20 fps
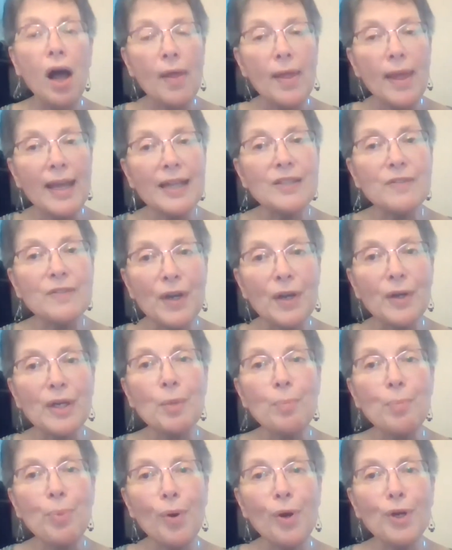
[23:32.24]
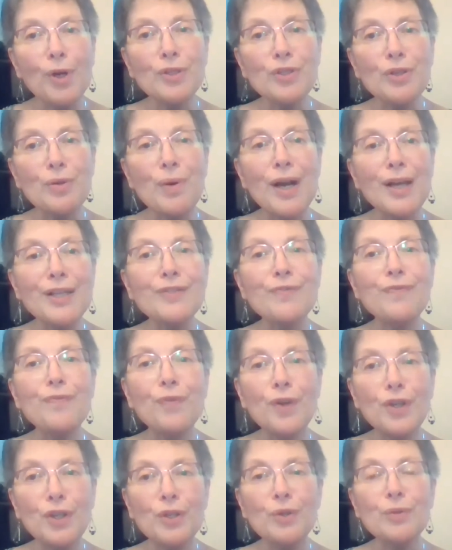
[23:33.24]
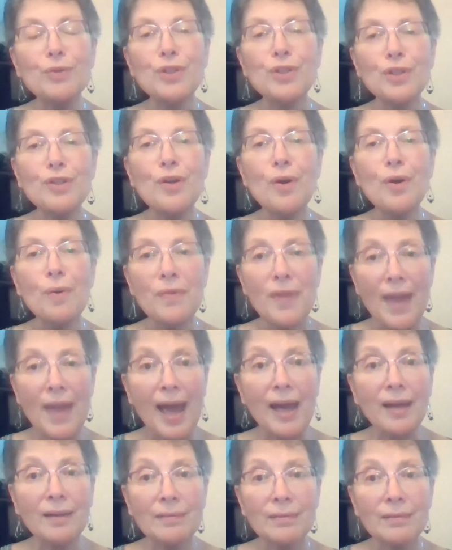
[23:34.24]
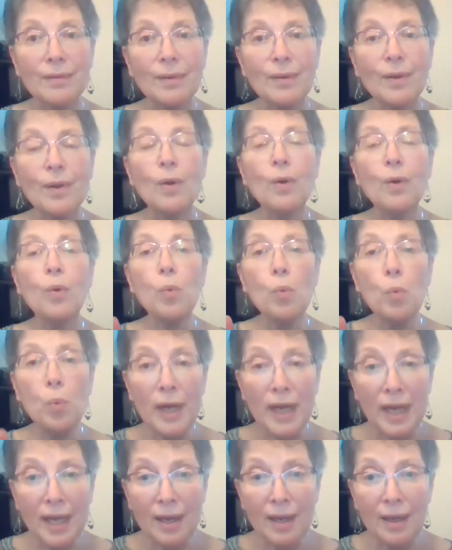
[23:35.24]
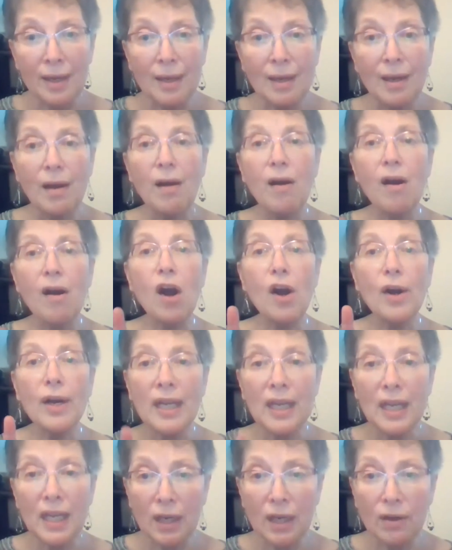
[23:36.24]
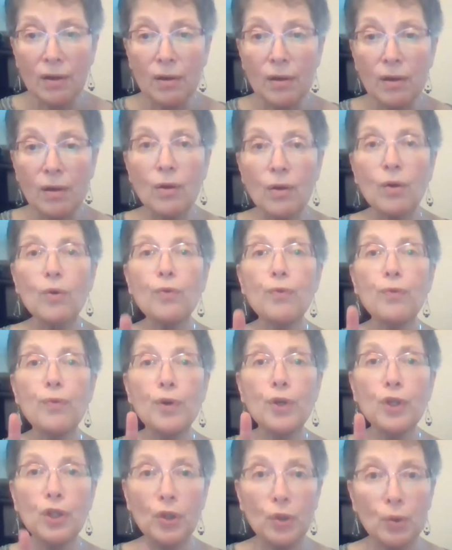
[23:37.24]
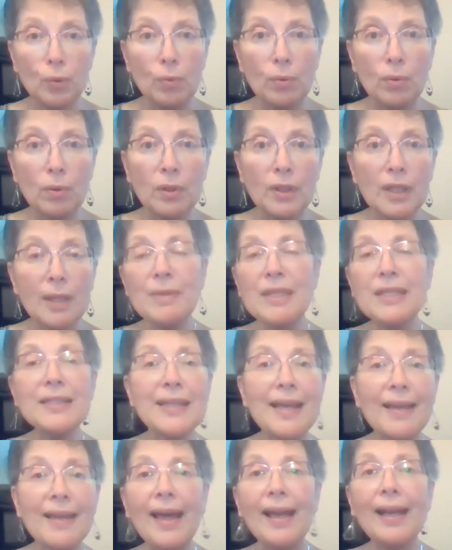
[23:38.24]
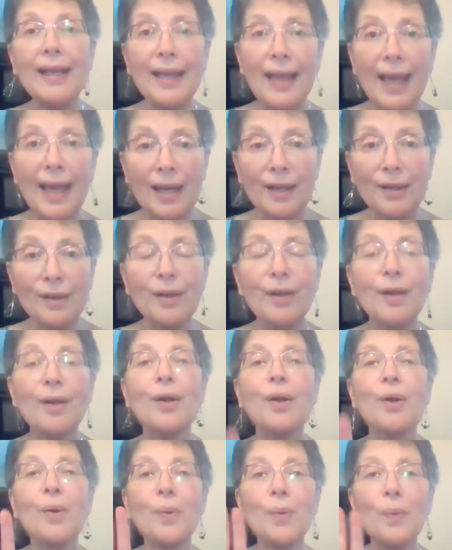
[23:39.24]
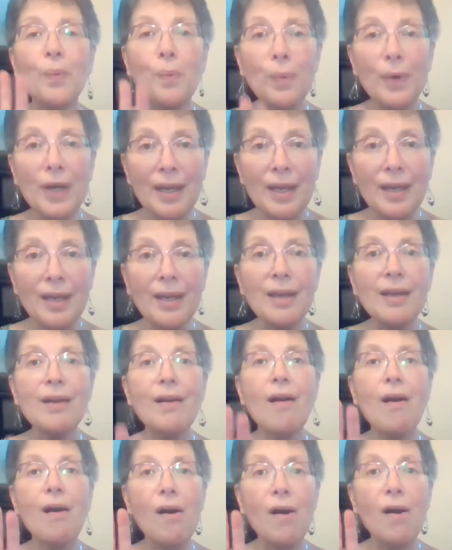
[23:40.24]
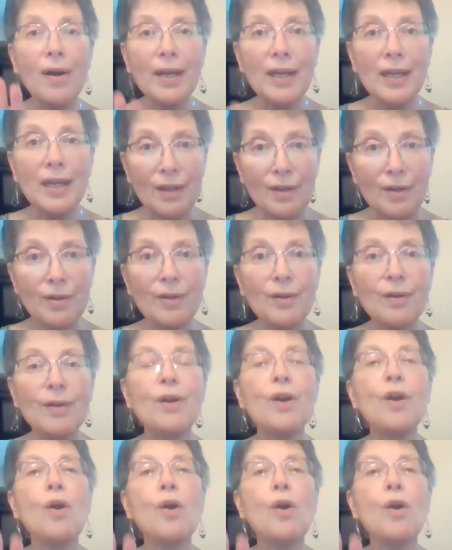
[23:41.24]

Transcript: it's very important to us for you to know that we are here for you. Let me say that again. We are here